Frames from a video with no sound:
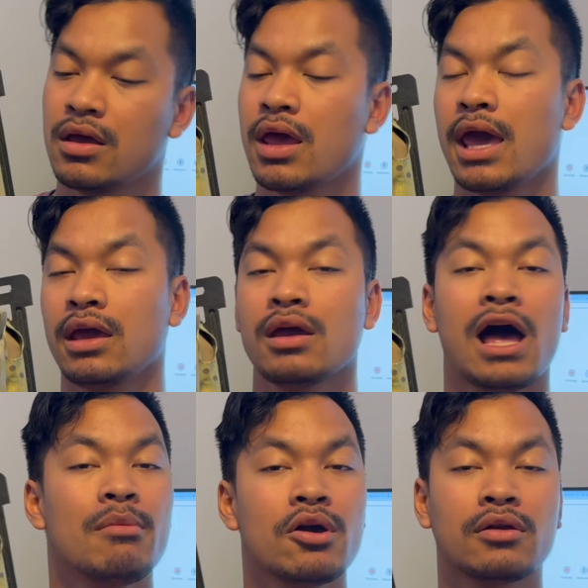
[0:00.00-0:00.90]
Hey,
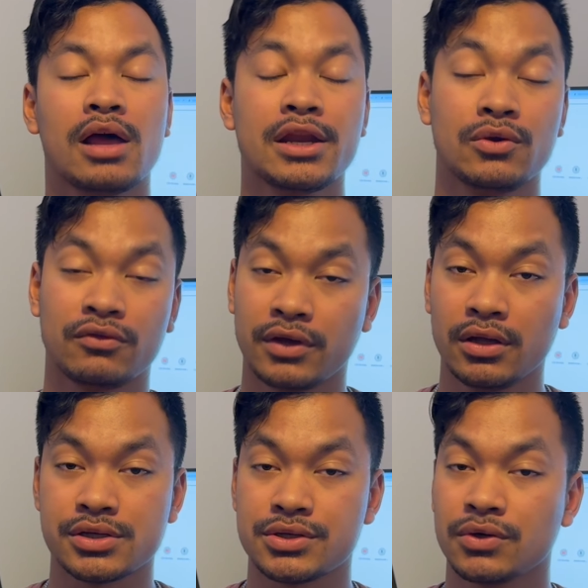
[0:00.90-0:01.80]
I'm not gonna lie to you, skill
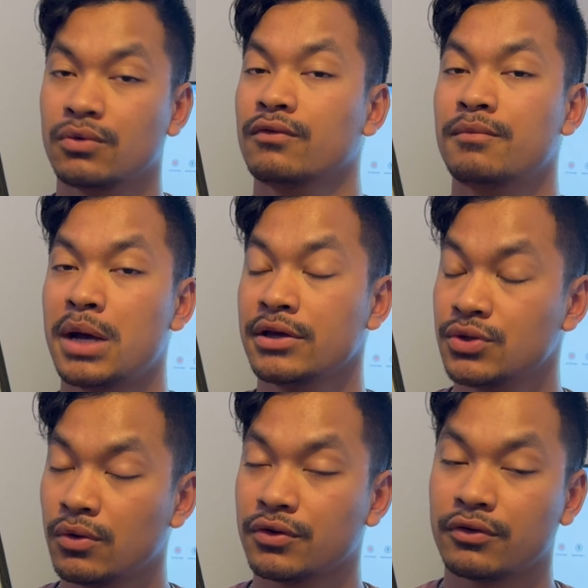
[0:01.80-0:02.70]
issue, my
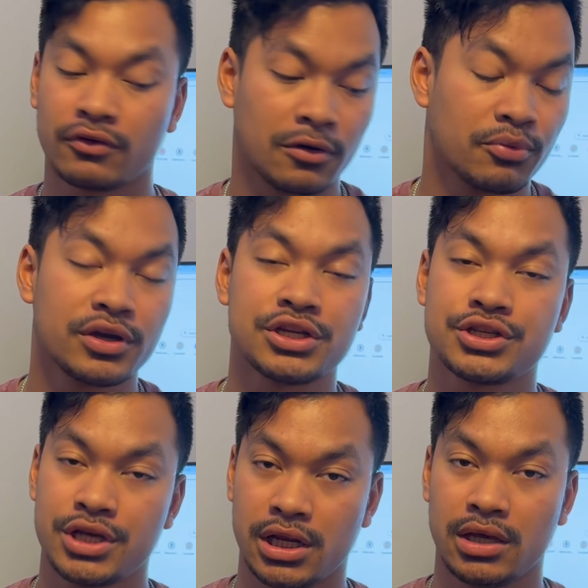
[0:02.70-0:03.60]
shoulders are pretty
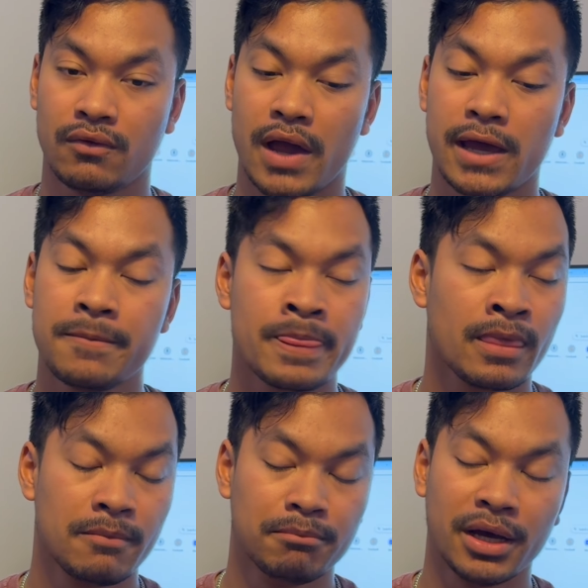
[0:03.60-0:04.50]
shitty, right?
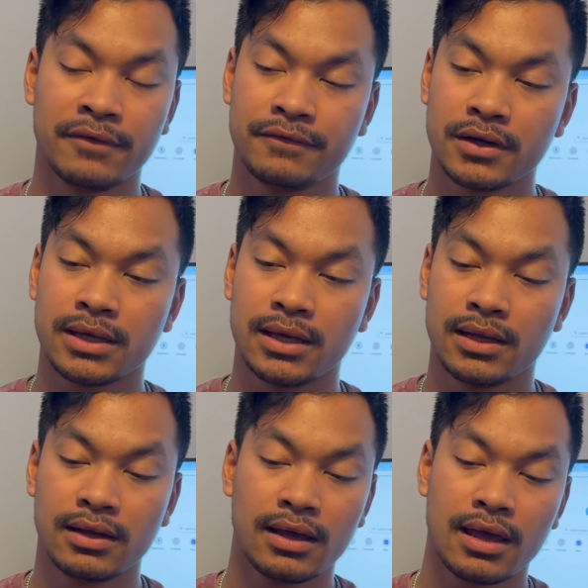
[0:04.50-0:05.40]
But fucking,